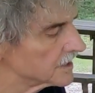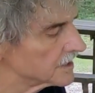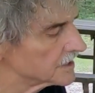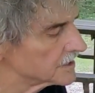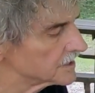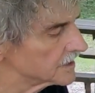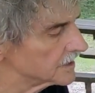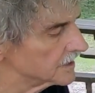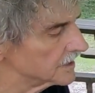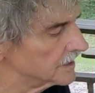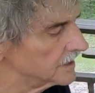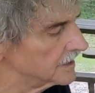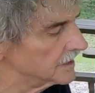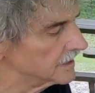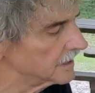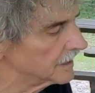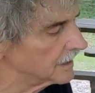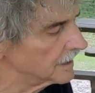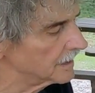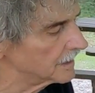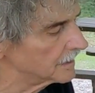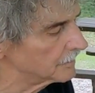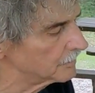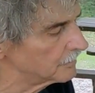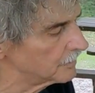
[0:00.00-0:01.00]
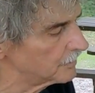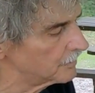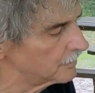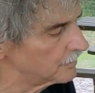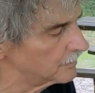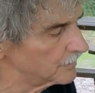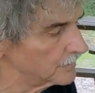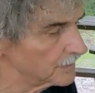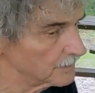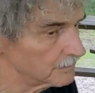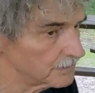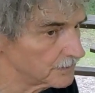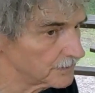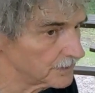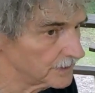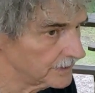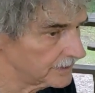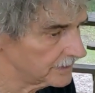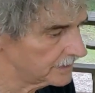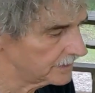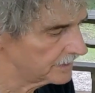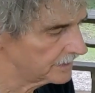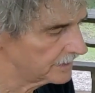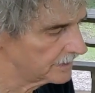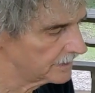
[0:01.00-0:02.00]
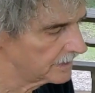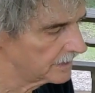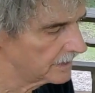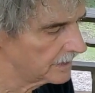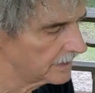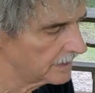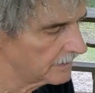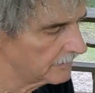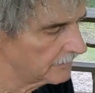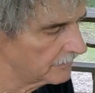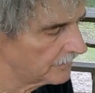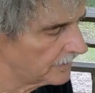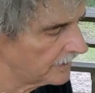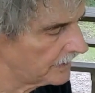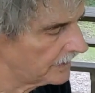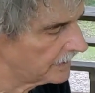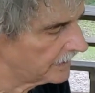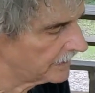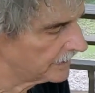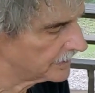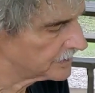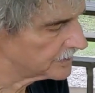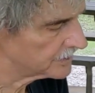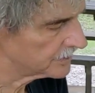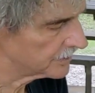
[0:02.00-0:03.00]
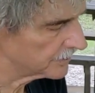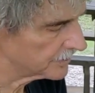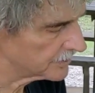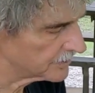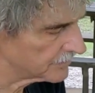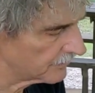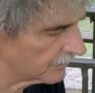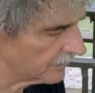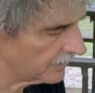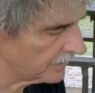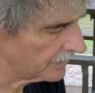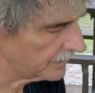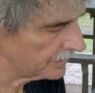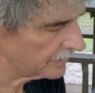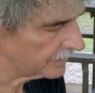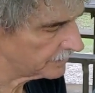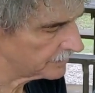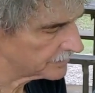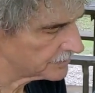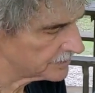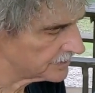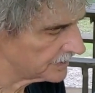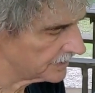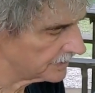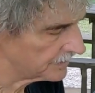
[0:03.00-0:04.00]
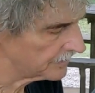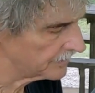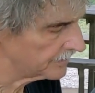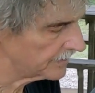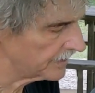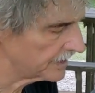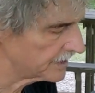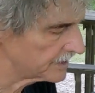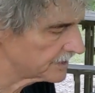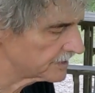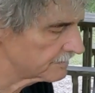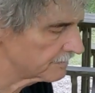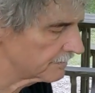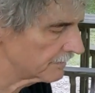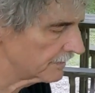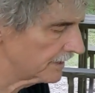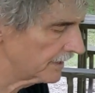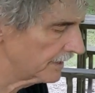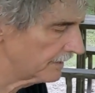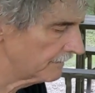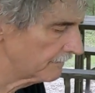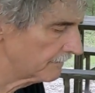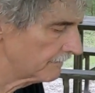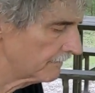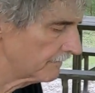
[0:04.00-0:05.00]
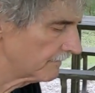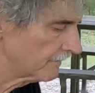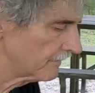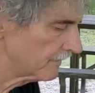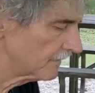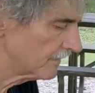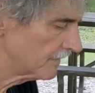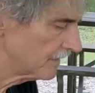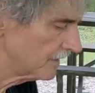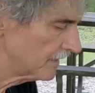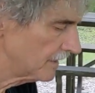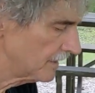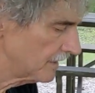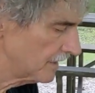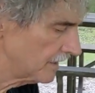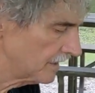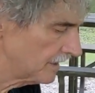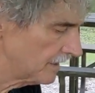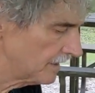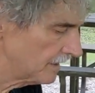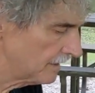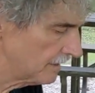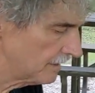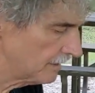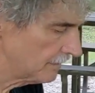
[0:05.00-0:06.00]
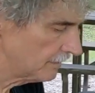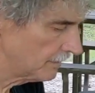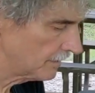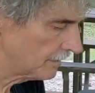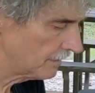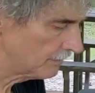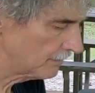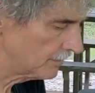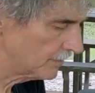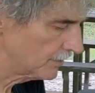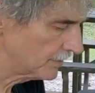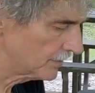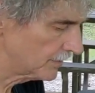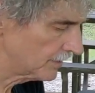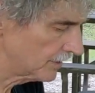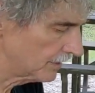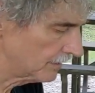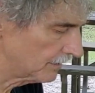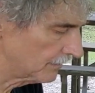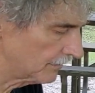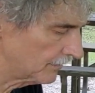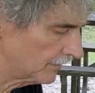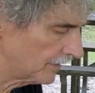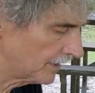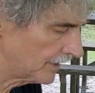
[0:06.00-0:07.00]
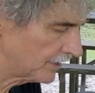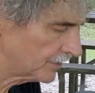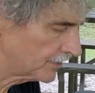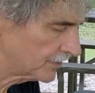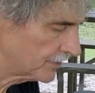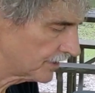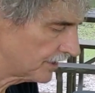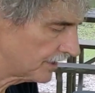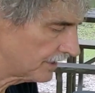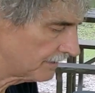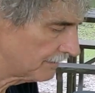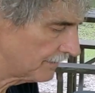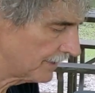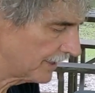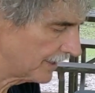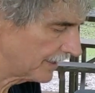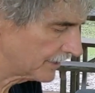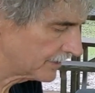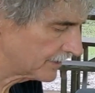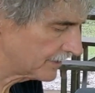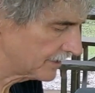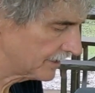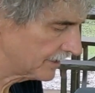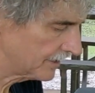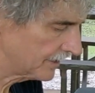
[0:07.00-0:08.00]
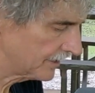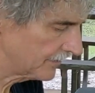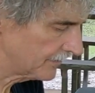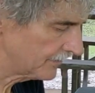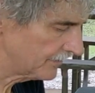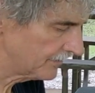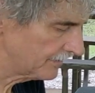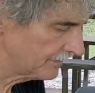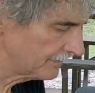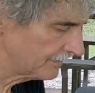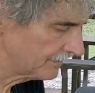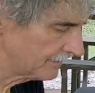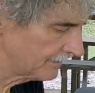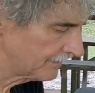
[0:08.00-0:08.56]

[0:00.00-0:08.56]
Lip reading: has a nipple end and a flat end. So this flat end goes down on that spring. We can put our flashlight back together.